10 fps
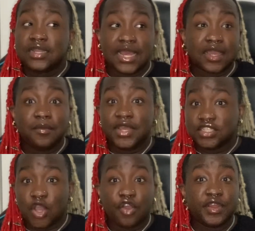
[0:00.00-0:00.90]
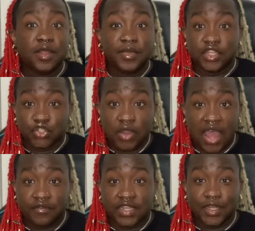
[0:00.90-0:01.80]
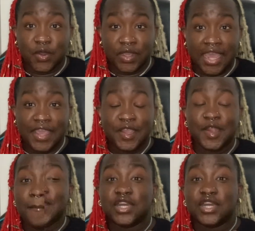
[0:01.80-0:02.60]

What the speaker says: like, a bitch already been traveling, okay, girl?